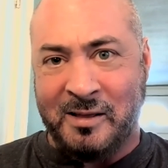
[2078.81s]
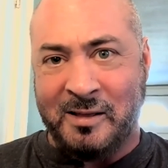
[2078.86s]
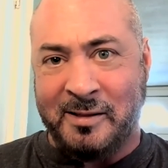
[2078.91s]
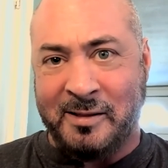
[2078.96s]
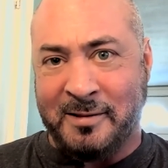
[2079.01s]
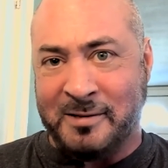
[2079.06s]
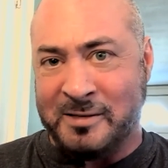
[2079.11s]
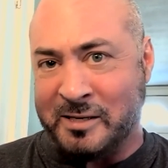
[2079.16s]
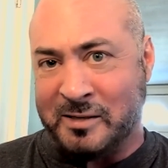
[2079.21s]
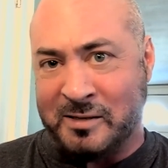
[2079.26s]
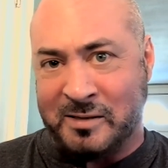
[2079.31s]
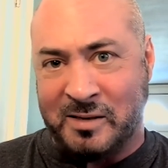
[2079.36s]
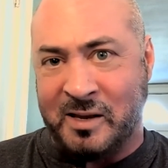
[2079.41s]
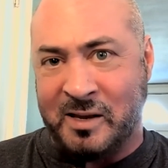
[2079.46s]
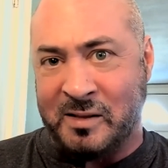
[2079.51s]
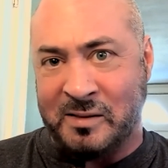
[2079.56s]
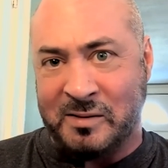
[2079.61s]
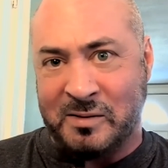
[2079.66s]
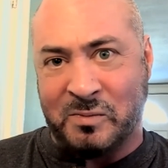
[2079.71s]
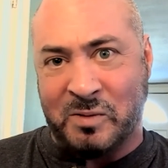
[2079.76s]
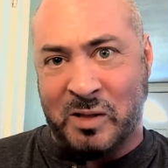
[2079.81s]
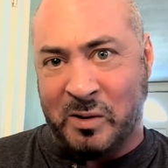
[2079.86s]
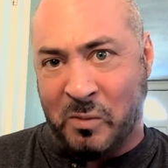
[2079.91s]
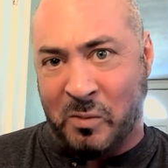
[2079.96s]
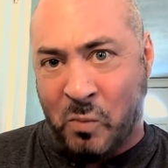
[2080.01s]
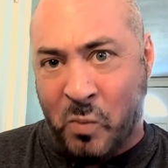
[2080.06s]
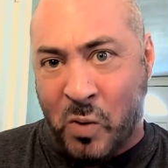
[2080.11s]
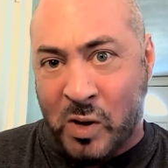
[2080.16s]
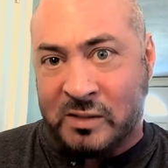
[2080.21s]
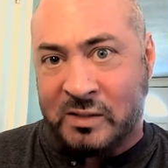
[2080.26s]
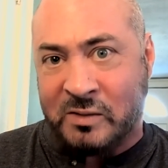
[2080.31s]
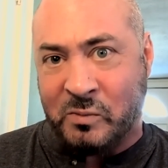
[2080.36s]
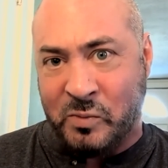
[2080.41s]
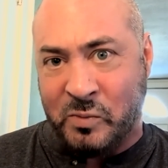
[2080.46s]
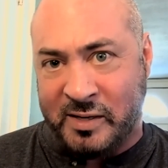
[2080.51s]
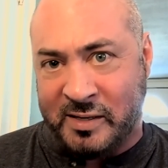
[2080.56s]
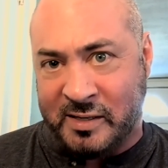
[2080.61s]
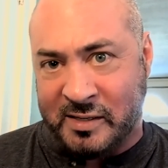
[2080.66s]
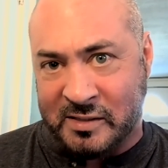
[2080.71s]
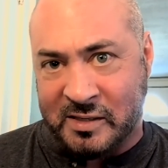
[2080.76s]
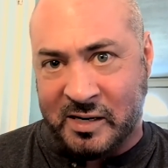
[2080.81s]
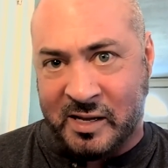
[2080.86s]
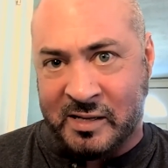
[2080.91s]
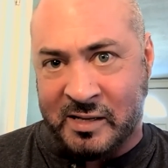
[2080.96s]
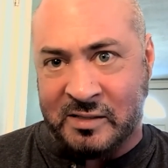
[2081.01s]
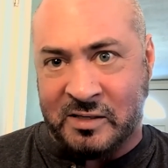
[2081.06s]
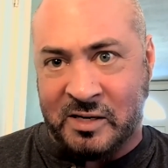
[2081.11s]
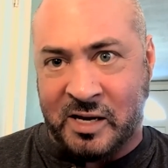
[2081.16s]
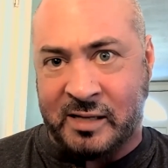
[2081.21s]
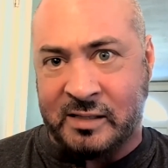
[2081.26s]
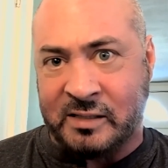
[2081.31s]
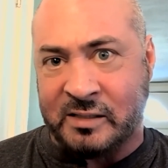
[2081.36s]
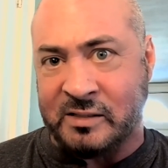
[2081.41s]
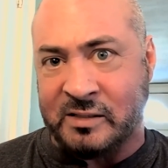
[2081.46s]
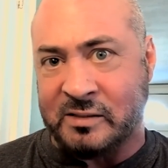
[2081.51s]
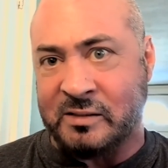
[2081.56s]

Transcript: because it's it's like a once a week in injection.